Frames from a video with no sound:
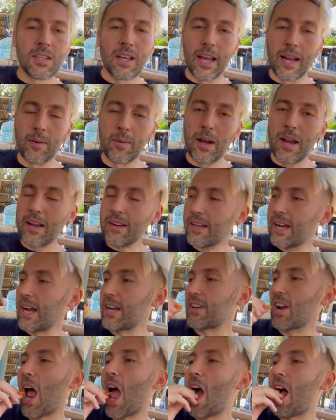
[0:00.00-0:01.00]
Anyway,
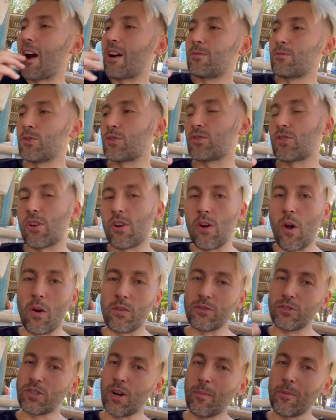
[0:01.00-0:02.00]
guys, listen up.
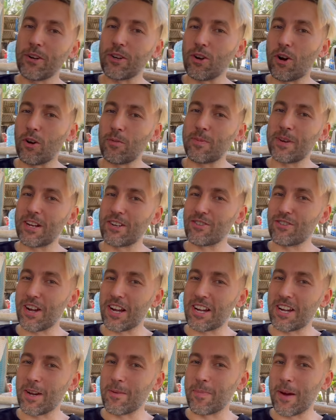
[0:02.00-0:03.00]
Someone called me a
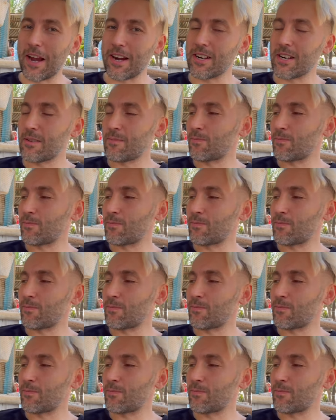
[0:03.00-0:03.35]
stinky pig. He